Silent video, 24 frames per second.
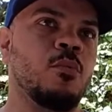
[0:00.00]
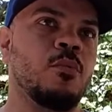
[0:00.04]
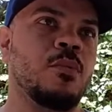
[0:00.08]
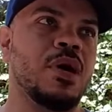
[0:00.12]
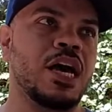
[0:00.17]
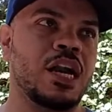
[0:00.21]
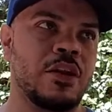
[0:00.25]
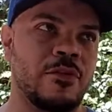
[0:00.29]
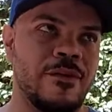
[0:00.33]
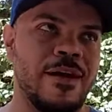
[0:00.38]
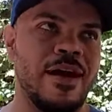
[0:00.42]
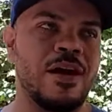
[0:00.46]

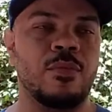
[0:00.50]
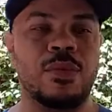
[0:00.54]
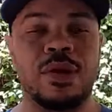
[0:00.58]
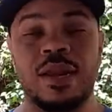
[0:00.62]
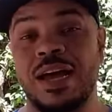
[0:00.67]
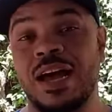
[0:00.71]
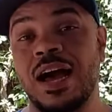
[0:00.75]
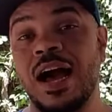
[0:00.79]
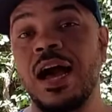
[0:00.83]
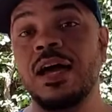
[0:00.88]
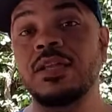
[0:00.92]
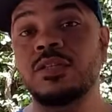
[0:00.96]
matter of fact, when
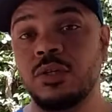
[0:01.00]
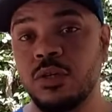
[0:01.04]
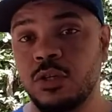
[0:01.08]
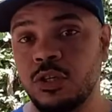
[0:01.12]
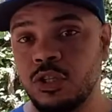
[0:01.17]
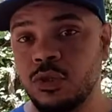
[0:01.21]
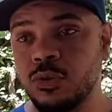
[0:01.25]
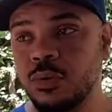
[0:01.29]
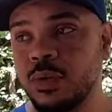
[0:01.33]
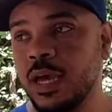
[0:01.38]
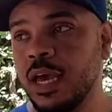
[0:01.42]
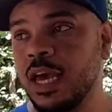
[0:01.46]
I got into the
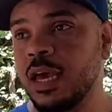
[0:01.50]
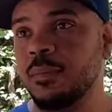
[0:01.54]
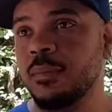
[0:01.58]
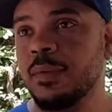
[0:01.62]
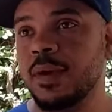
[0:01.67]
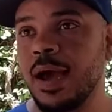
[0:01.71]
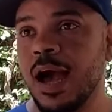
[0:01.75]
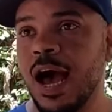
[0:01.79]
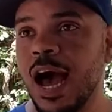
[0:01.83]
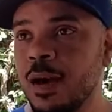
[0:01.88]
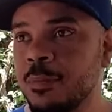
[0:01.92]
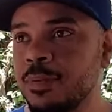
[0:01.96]
shoe
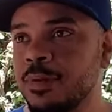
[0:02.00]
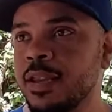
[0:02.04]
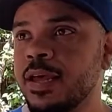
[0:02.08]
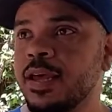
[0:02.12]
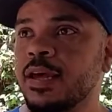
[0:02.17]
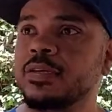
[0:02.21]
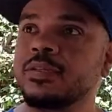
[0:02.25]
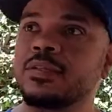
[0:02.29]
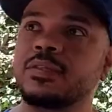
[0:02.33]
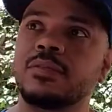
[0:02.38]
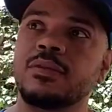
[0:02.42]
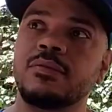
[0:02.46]
game,
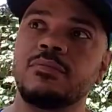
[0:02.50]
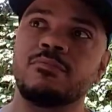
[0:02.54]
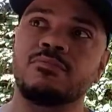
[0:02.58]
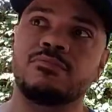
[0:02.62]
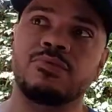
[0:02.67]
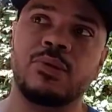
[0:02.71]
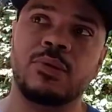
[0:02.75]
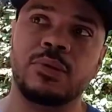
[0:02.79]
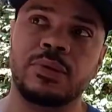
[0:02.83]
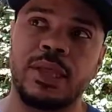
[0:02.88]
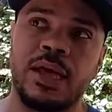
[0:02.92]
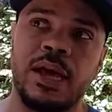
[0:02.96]
Complex
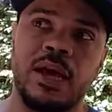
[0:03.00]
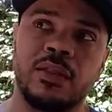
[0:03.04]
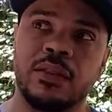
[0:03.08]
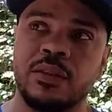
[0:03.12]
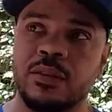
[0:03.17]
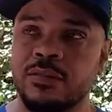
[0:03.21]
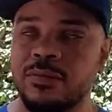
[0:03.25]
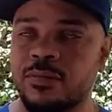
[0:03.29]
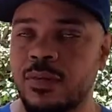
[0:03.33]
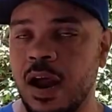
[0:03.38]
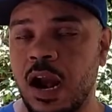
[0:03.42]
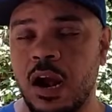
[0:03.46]
broke down
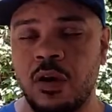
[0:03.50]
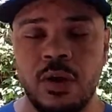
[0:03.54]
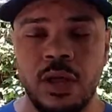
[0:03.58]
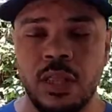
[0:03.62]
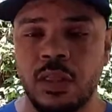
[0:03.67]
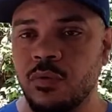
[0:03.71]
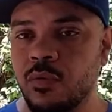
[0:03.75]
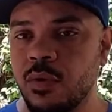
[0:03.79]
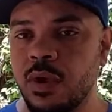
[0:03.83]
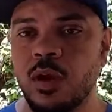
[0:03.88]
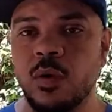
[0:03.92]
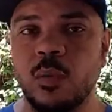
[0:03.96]
the Fire
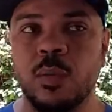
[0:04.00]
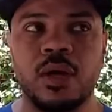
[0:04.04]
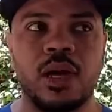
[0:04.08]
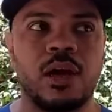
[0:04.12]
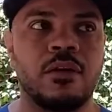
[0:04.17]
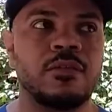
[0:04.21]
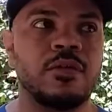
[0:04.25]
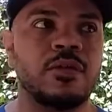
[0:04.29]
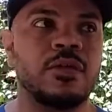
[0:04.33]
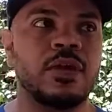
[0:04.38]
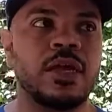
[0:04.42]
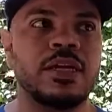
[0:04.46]
Red 3 or
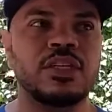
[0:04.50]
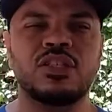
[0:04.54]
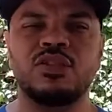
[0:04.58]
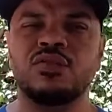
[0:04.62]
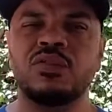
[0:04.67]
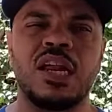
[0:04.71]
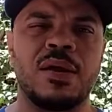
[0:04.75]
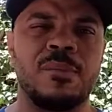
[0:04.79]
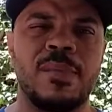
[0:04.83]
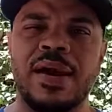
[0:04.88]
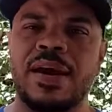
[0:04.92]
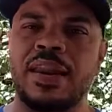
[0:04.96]
whatever. They used to
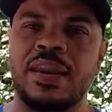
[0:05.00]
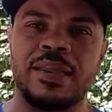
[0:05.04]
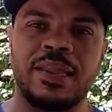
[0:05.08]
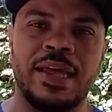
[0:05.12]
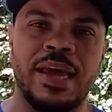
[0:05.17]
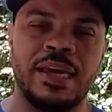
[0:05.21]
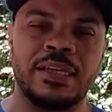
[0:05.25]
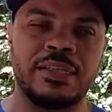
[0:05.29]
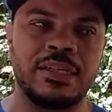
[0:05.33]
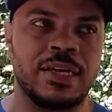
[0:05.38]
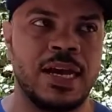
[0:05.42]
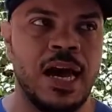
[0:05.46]
do that back in the
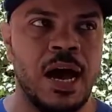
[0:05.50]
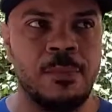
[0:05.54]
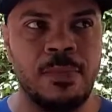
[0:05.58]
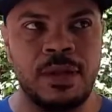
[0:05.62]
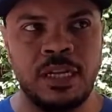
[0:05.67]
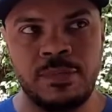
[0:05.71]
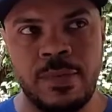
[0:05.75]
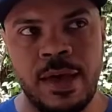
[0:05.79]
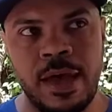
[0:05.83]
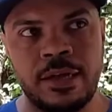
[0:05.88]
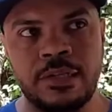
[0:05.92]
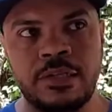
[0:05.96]
days in
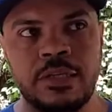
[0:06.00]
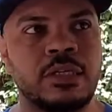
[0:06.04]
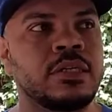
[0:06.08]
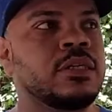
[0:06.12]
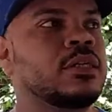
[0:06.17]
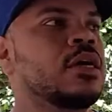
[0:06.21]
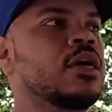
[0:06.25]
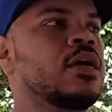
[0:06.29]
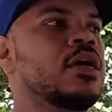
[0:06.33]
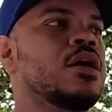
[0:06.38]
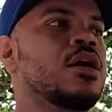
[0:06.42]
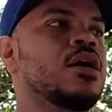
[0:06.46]
Complex
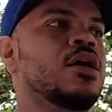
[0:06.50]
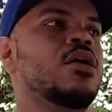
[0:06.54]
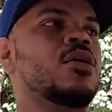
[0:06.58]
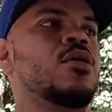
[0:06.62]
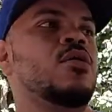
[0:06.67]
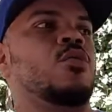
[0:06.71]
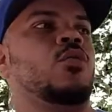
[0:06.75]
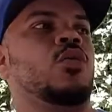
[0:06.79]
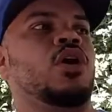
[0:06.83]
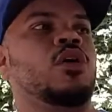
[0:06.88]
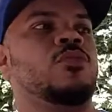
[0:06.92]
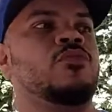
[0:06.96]
magazine,
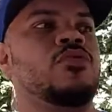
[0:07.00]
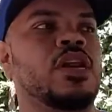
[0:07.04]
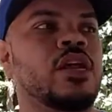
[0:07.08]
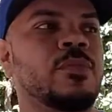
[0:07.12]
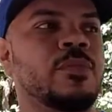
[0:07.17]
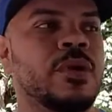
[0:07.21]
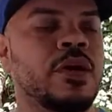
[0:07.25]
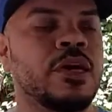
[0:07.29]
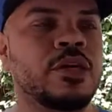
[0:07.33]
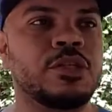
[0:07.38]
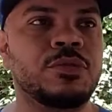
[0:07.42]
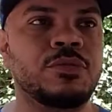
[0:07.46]
where you pretty
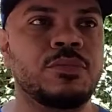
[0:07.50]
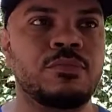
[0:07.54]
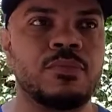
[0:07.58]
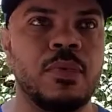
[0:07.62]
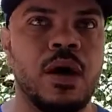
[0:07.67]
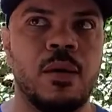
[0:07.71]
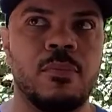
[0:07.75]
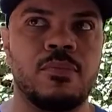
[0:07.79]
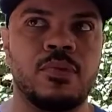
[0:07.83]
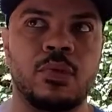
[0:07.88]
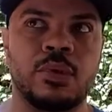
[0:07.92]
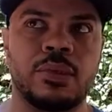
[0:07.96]
much
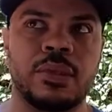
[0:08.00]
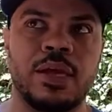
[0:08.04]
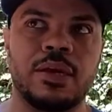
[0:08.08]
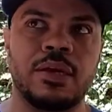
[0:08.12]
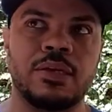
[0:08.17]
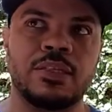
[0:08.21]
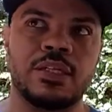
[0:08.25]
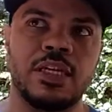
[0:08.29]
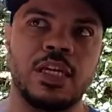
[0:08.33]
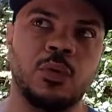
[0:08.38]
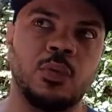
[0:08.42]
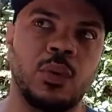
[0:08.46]
broke down
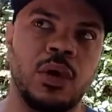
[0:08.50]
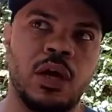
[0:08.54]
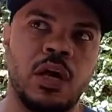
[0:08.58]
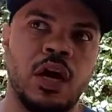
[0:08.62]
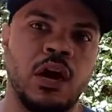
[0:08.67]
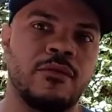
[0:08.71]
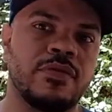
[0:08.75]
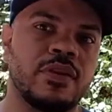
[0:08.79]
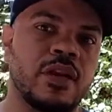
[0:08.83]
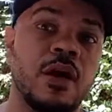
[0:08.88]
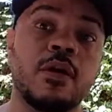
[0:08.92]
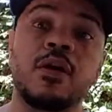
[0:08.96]
the silhouette
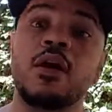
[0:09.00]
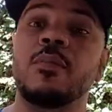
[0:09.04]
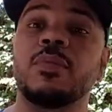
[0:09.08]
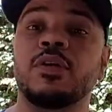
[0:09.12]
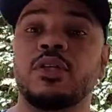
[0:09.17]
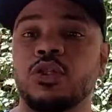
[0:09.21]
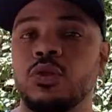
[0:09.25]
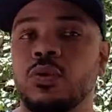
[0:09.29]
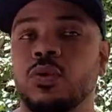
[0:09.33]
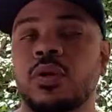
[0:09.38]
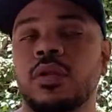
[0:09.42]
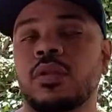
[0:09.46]
of an
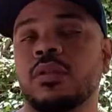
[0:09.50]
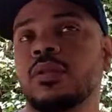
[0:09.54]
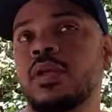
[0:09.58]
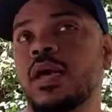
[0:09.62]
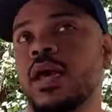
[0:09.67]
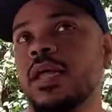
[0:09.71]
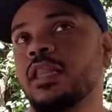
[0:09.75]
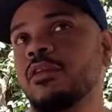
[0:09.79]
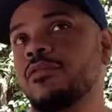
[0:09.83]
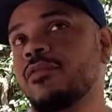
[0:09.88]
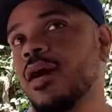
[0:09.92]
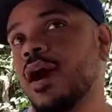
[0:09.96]
upcoming Jordan,
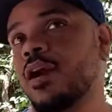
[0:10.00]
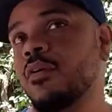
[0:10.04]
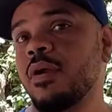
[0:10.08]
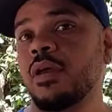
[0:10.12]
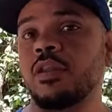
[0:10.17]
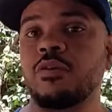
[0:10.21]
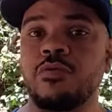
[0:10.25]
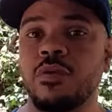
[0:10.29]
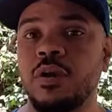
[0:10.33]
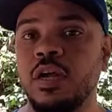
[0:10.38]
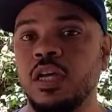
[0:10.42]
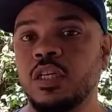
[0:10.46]
and the Fire
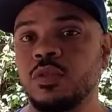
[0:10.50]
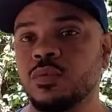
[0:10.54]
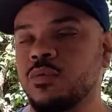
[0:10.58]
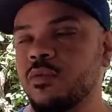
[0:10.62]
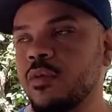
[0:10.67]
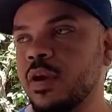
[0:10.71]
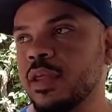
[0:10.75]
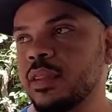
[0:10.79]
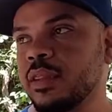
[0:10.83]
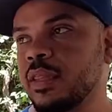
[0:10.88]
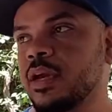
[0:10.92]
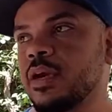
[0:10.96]
Red 3s were
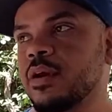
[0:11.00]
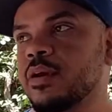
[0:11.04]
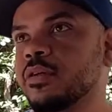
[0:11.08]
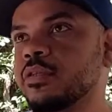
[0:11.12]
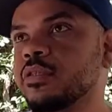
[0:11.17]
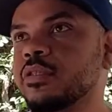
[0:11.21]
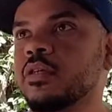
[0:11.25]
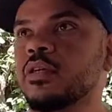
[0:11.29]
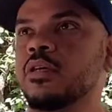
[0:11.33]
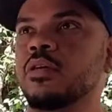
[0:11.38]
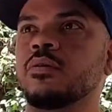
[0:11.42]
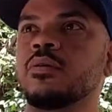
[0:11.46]
right there.
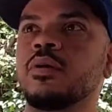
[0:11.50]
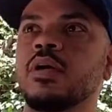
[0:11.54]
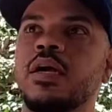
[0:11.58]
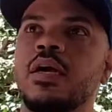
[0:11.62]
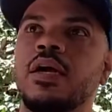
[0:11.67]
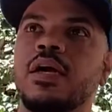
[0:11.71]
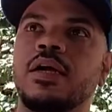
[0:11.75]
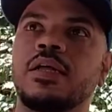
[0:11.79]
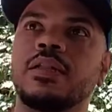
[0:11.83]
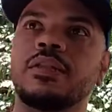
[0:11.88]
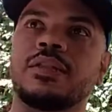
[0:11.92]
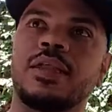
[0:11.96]
So
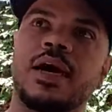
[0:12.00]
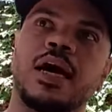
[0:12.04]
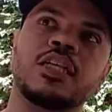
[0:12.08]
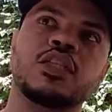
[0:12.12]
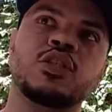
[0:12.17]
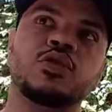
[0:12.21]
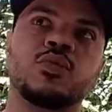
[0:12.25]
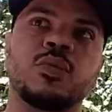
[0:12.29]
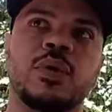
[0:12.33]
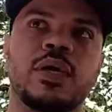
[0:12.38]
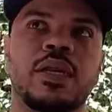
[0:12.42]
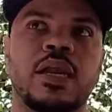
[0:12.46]

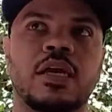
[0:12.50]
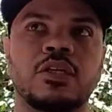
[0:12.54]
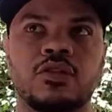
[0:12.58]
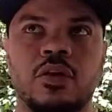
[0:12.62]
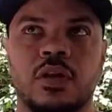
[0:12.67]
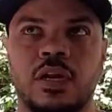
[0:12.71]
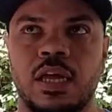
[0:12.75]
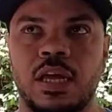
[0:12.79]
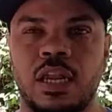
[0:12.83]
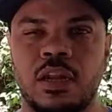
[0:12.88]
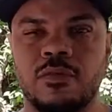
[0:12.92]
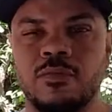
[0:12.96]
that's when I
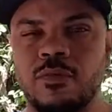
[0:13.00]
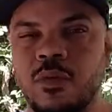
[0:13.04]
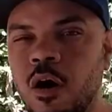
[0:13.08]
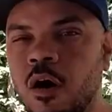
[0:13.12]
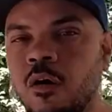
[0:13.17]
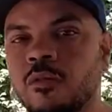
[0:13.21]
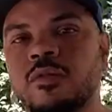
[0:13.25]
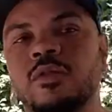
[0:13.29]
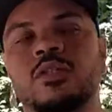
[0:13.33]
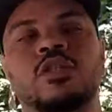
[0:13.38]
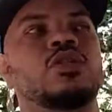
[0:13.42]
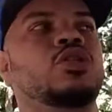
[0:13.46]
started getting
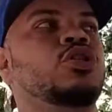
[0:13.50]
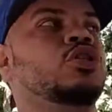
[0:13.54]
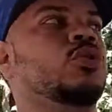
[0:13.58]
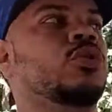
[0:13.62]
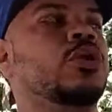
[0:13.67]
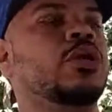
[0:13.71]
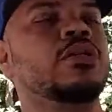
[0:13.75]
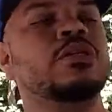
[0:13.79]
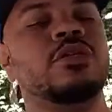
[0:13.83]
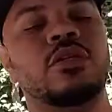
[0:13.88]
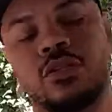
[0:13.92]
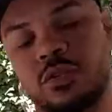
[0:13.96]
involved in
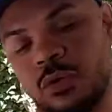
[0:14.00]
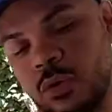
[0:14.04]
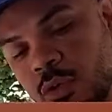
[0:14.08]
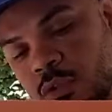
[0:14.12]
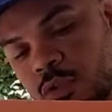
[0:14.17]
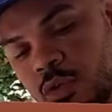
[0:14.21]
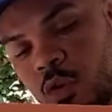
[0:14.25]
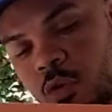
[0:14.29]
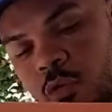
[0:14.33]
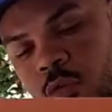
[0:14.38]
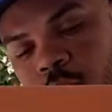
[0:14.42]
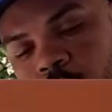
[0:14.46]
Jordans and so on
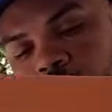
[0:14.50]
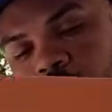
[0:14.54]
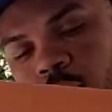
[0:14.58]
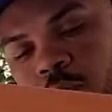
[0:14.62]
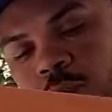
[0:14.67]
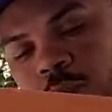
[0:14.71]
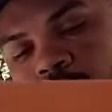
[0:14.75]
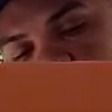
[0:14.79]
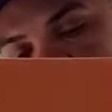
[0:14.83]
and so forth.